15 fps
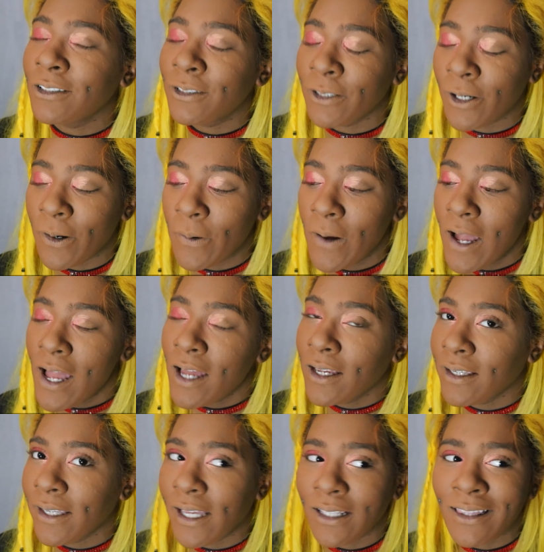So
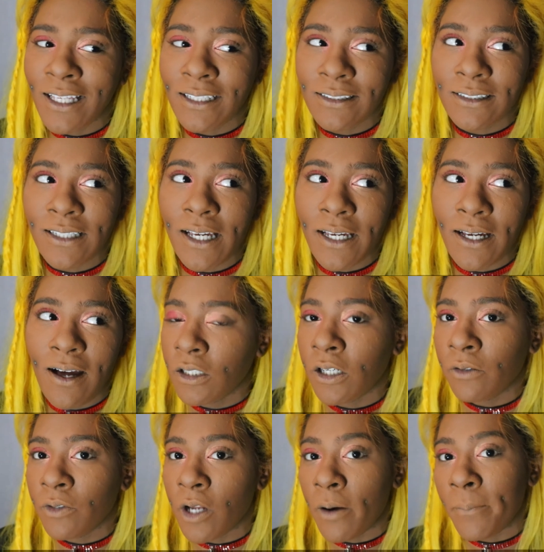yeah, things like
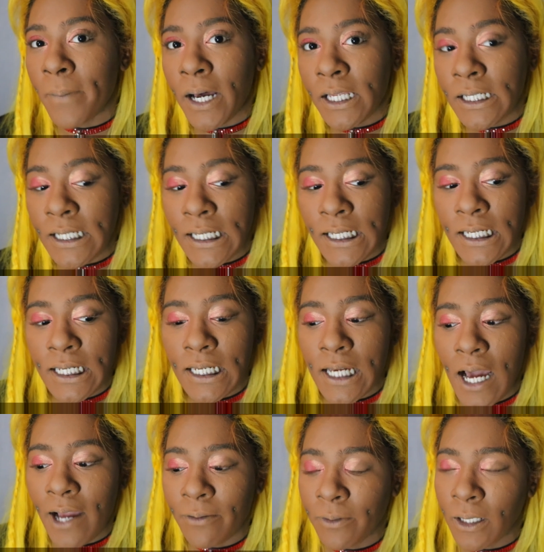No Money
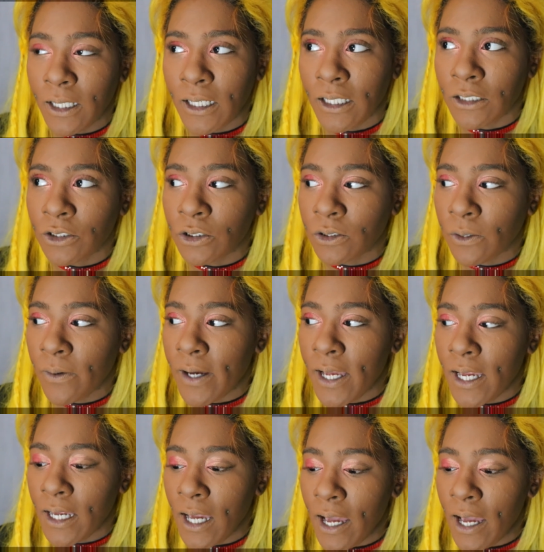I really enjoy.